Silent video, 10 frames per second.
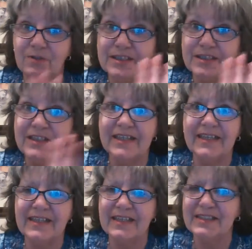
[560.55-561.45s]
We'll see you
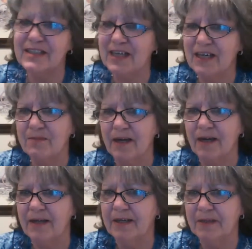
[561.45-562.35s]
again next time.
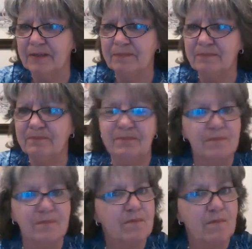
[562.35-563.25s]
Um,
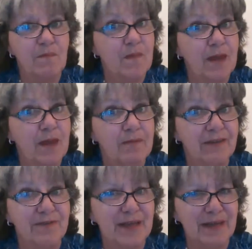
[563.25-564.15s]
bye
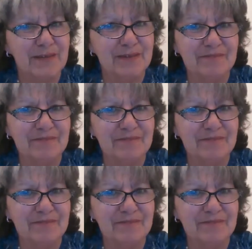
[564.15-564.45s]
for now.